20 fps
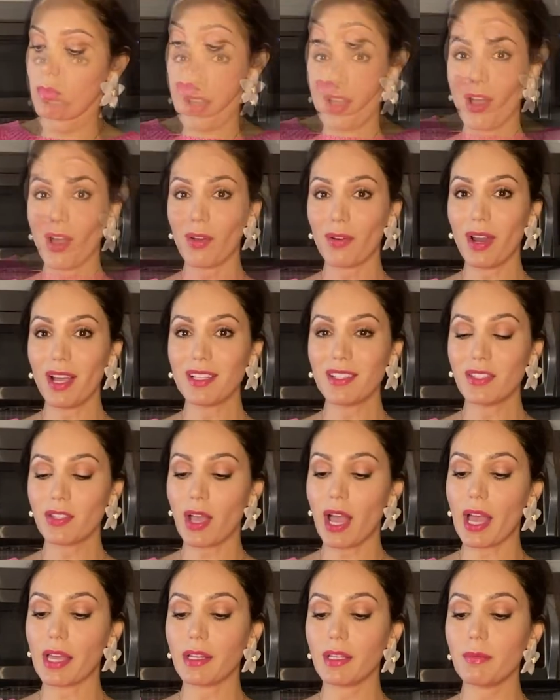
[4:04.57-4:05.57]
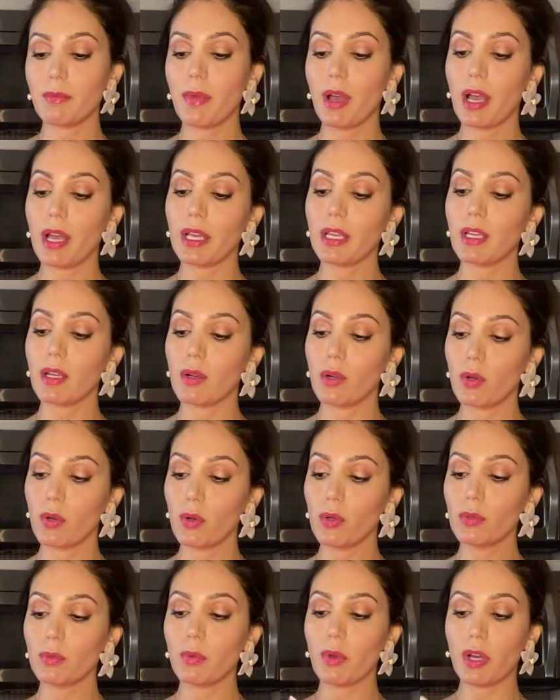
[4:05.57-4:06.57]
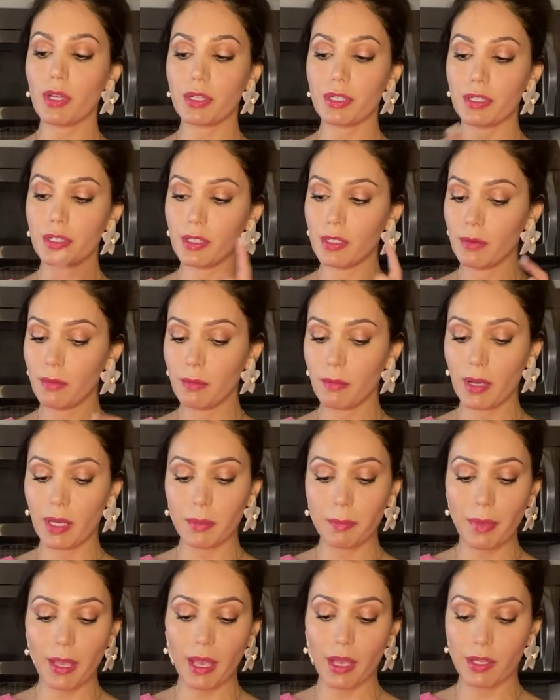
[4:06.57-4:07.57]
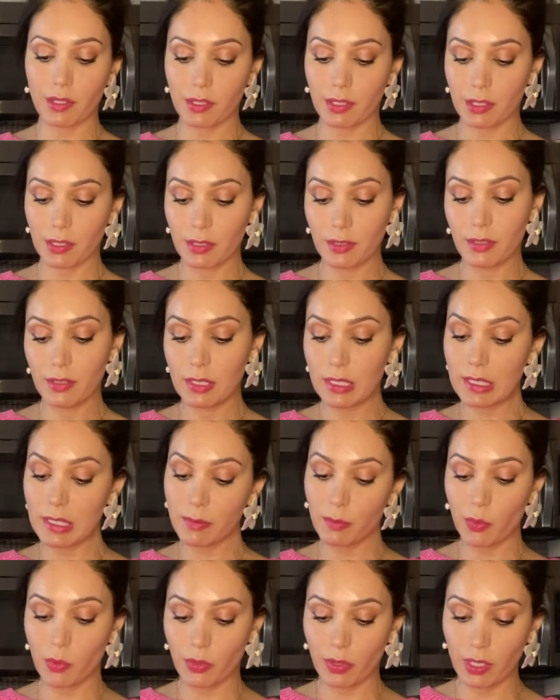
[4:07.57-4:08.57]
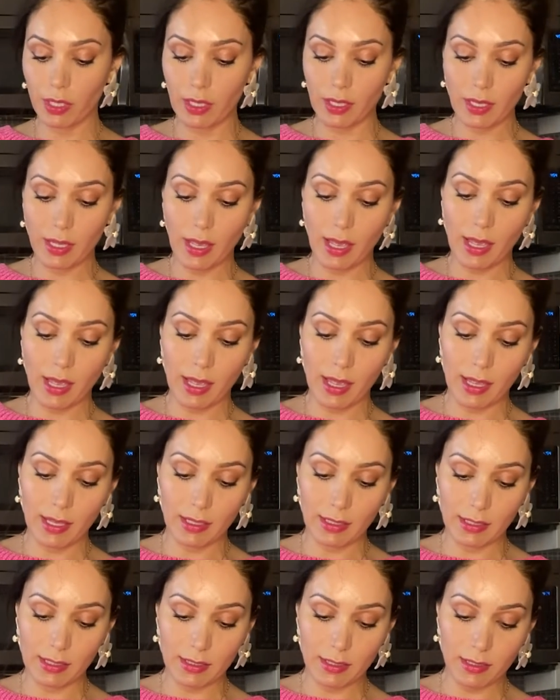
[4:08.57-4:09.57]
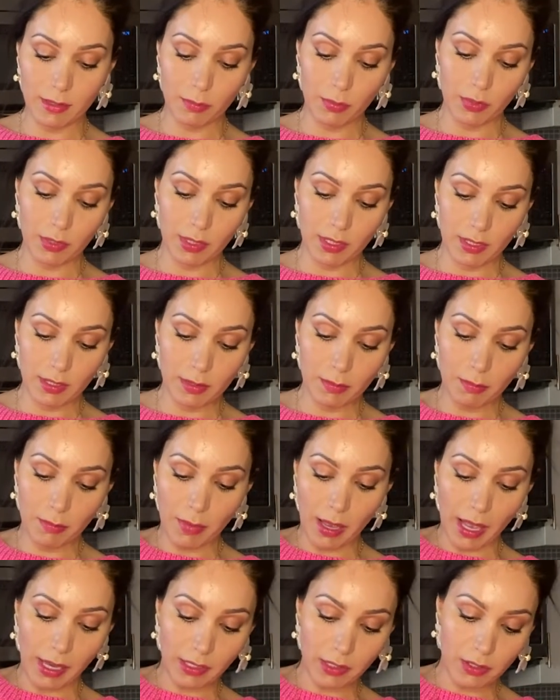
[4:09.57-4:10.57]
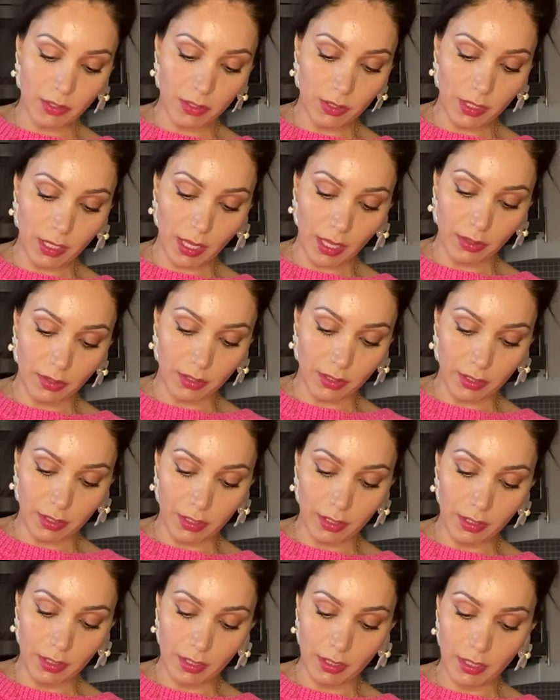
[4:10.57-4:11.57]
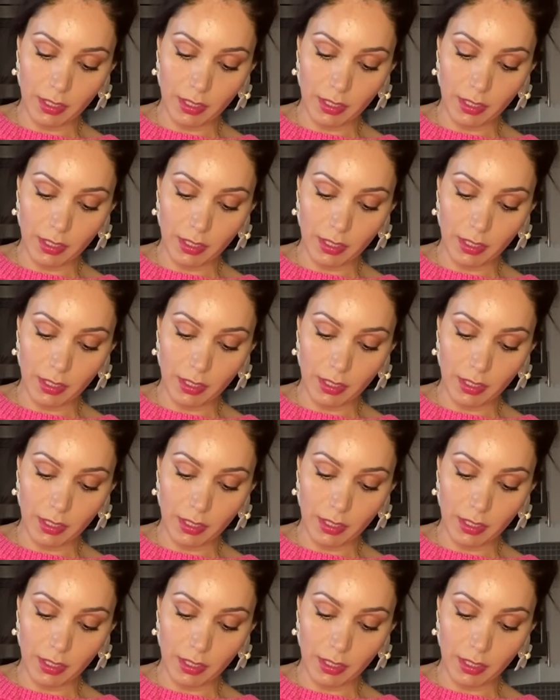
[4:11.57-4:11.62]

All right, so I added my cold water, my powder smoothie, and let's put this back together.